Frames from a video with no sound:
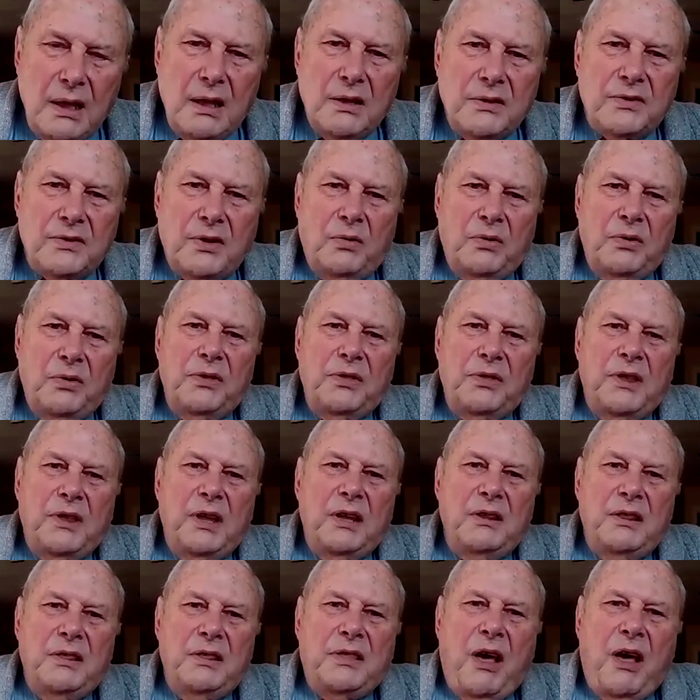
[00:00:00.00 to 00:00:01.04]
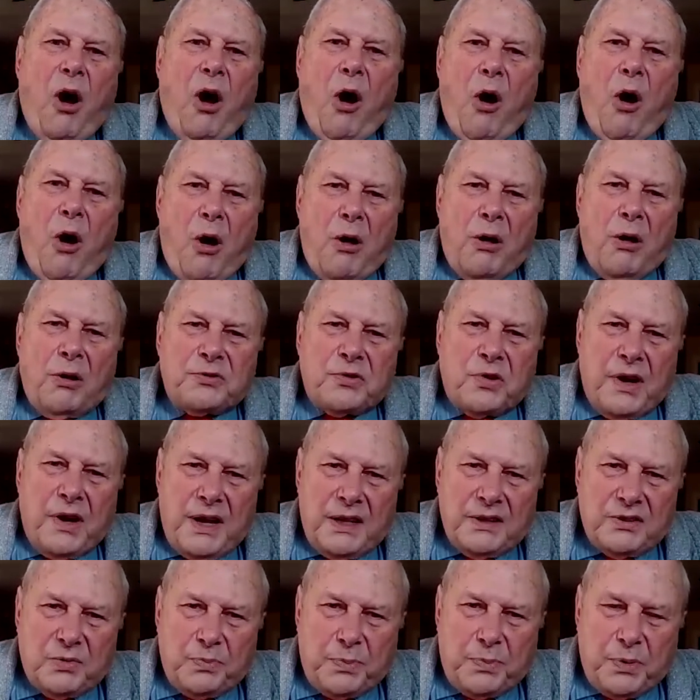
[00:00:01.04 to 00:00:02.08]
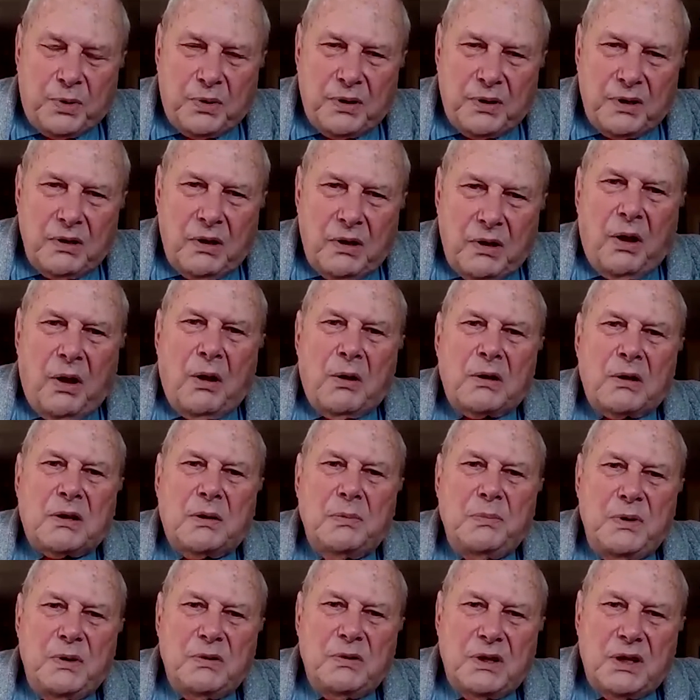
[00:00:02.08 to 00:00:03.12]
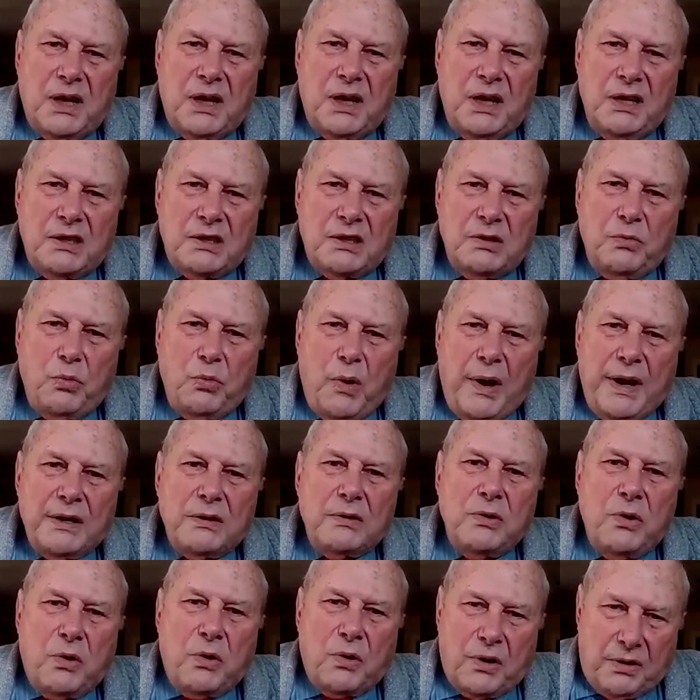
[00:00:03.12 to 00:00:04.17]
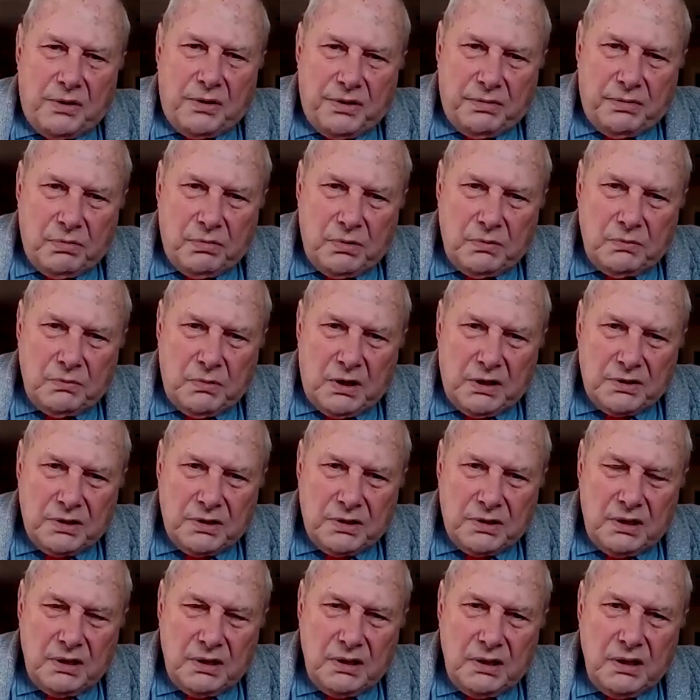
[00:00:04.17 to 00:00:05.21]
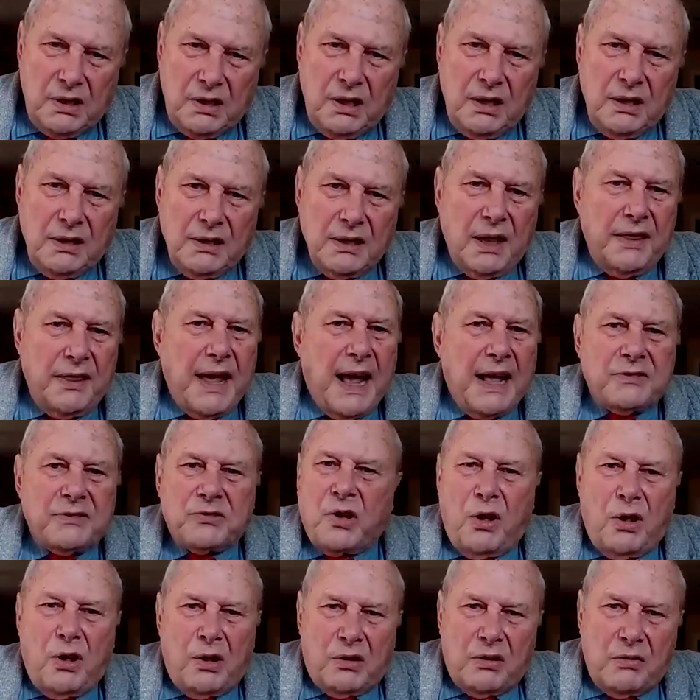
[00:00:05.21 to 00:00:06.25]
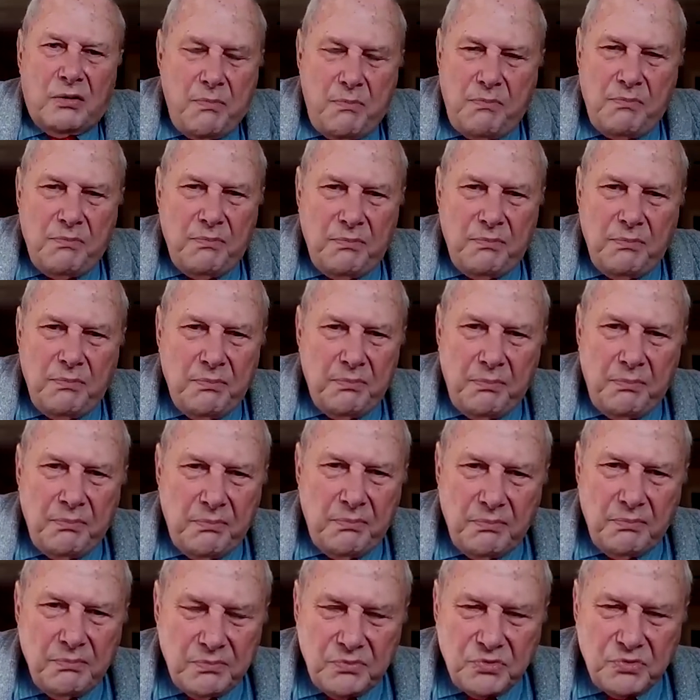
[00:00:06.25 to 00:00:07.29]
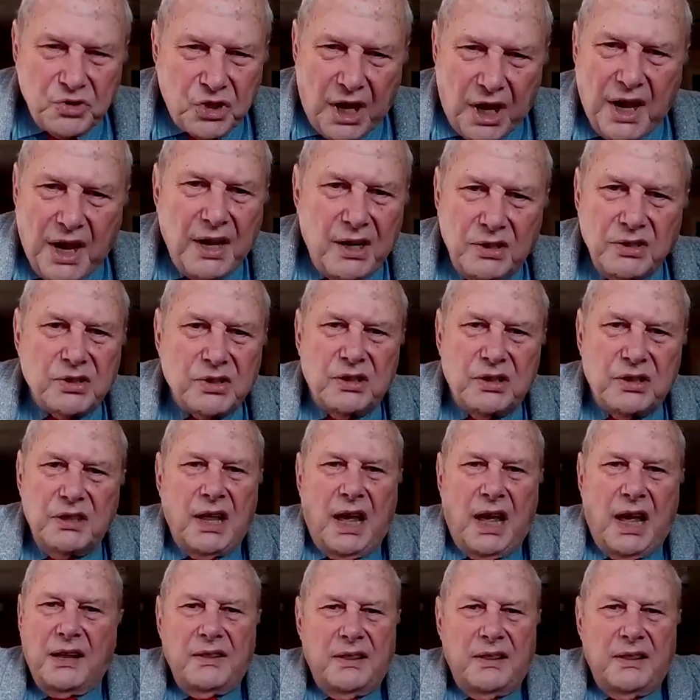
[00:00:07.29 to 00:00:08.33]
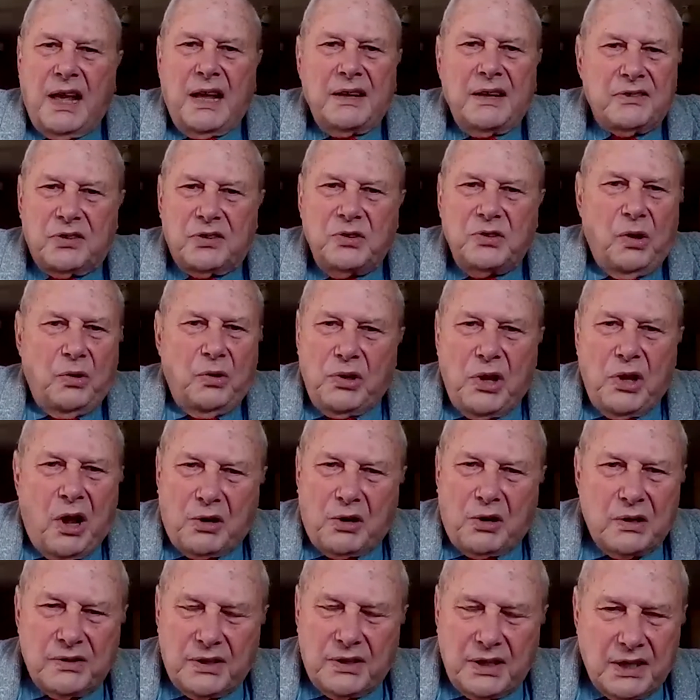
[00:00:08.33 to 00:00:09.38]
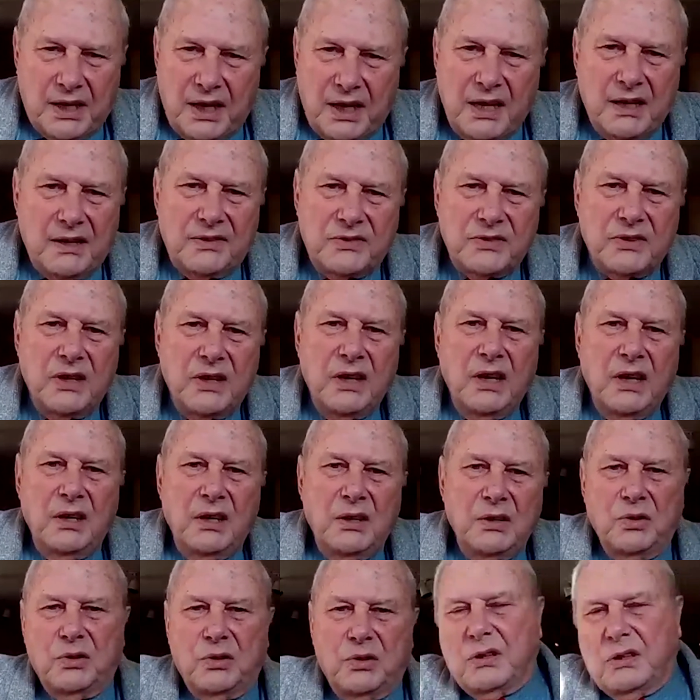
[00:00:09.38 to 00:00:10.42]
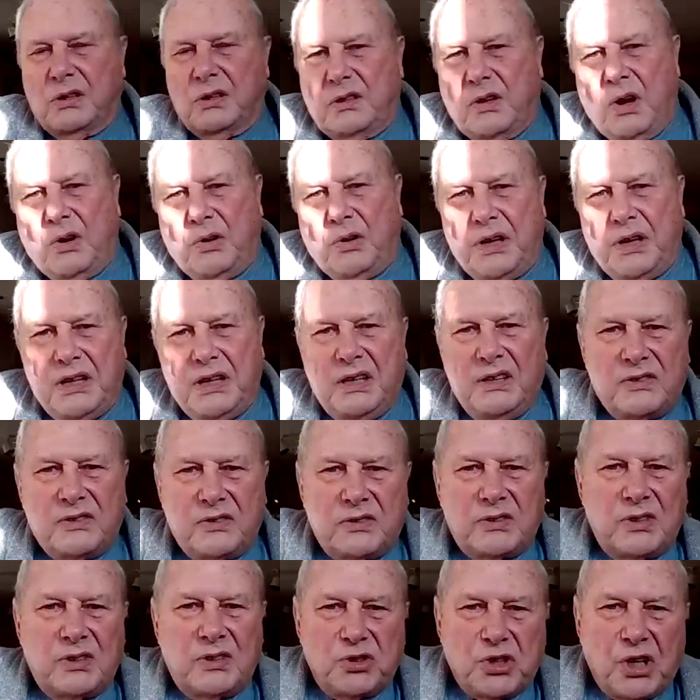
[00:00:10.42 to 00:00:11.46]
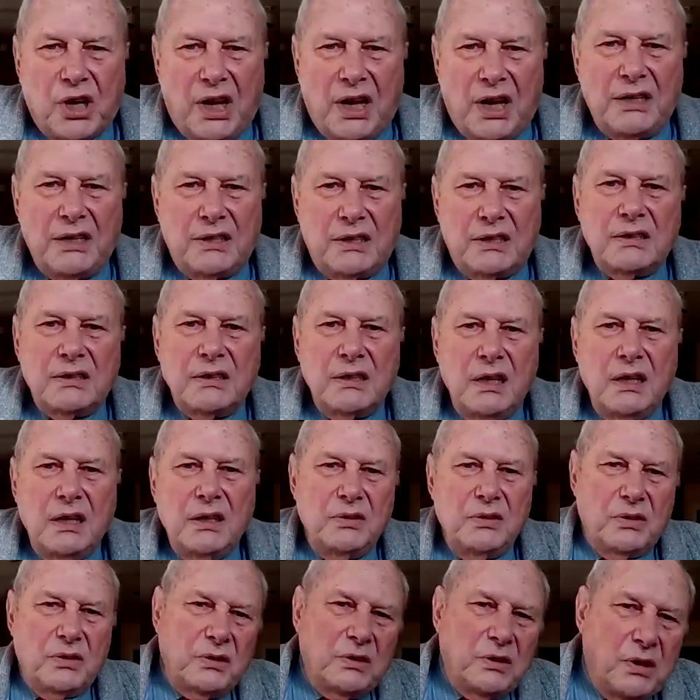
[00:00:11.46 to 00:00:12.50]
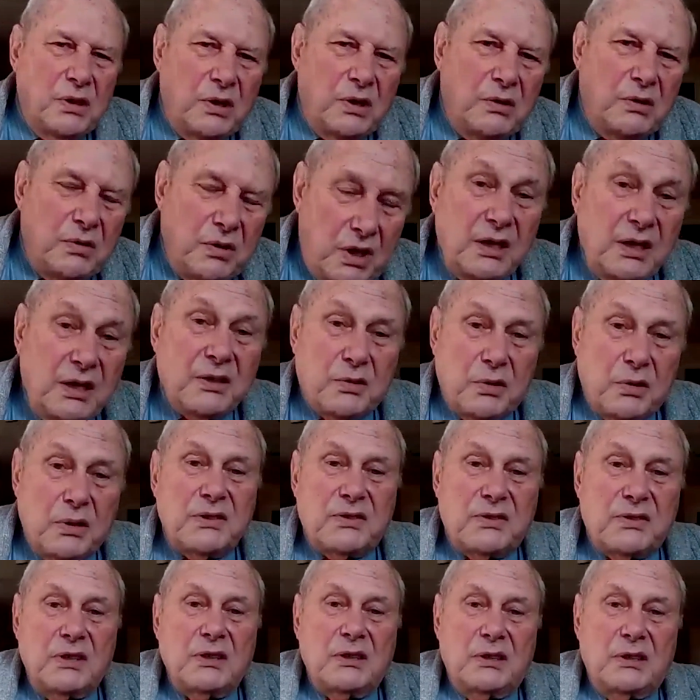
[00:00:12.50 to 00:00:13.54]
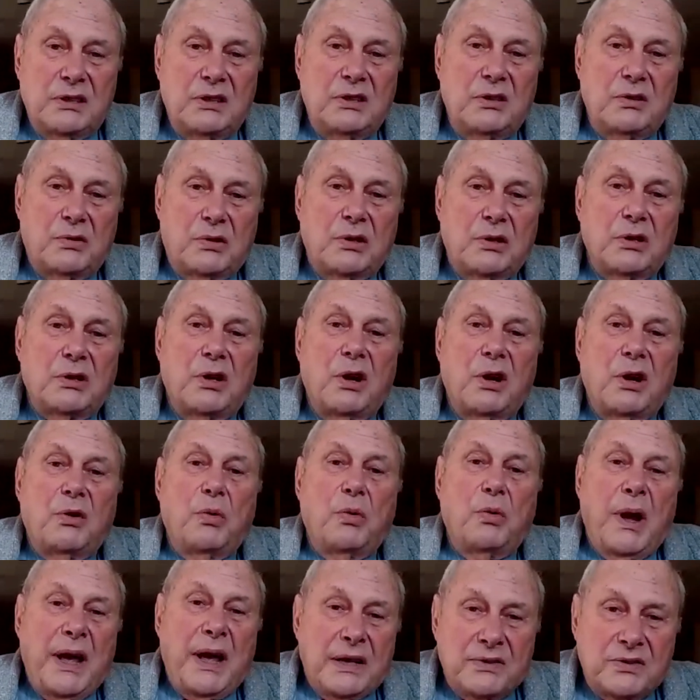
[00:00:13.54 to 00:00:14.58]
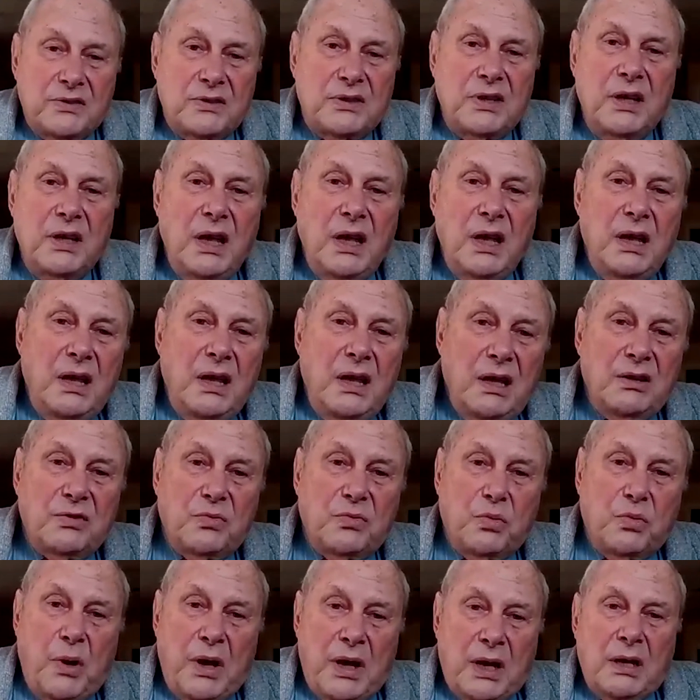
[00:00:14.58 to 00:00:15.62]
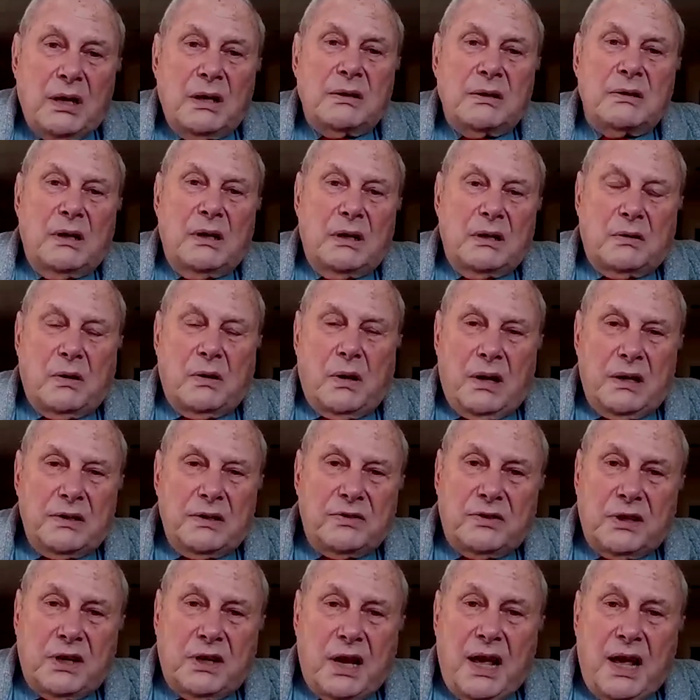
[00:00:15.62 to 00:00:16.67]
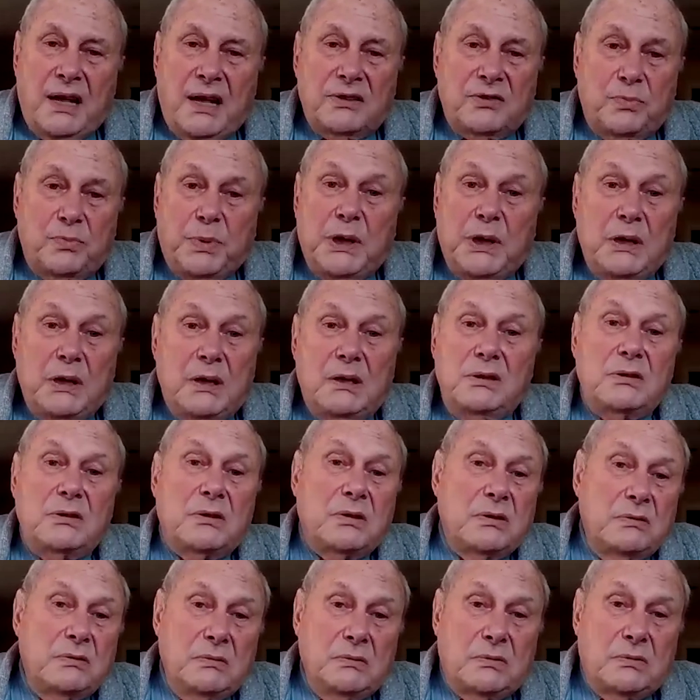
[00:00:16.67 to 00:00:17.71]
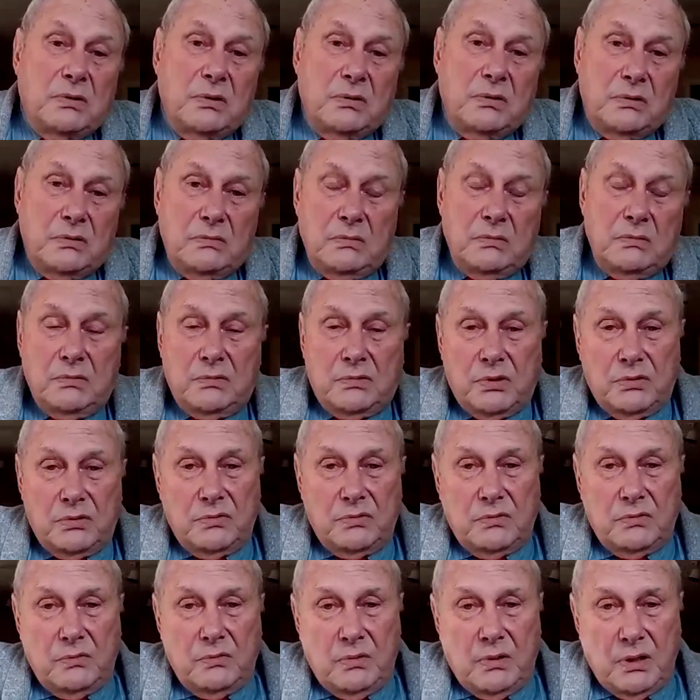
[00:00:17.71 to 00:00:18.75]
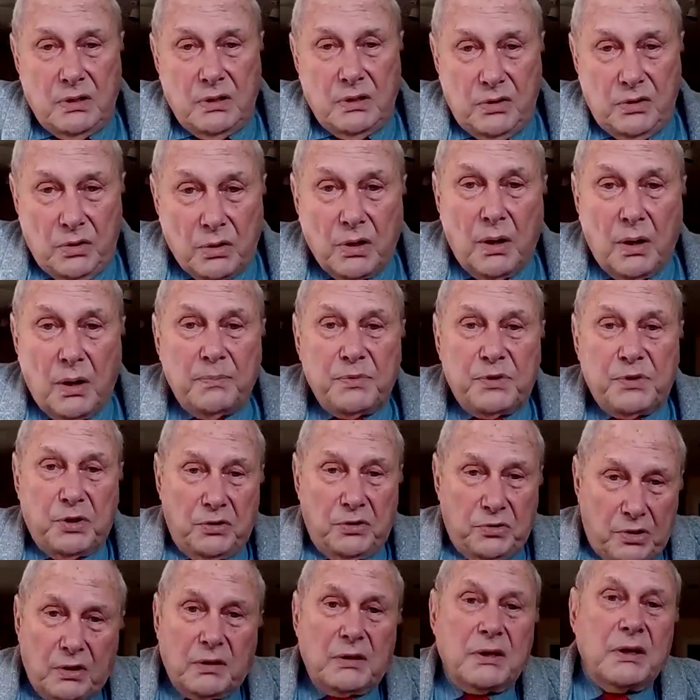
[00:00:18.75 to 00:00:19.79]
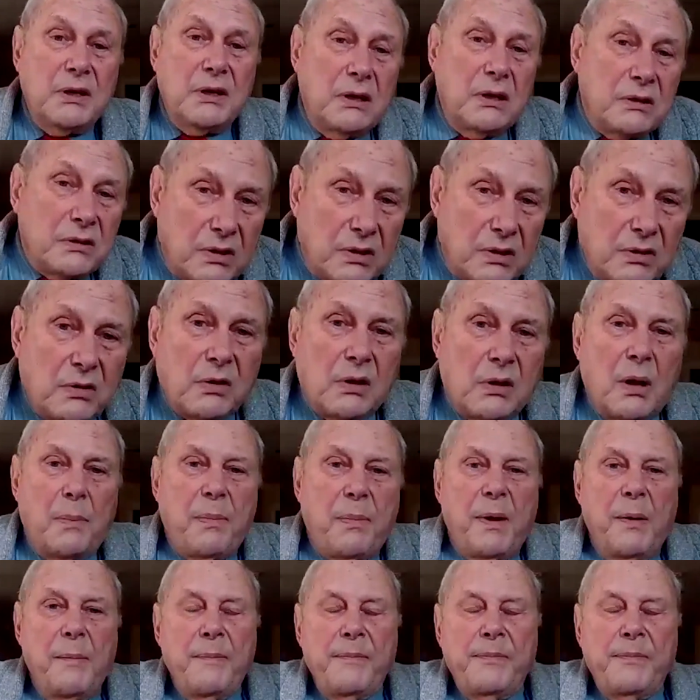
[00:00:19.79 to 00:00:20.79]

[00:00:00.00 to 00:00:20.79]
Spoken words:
So all transport, all communication went north through Russia. Now that's all changed. That's no longer the case. You can go east to China. You can go increasingly. You can go west as well across the Caspian to Europe, to Turkey, and to Europe.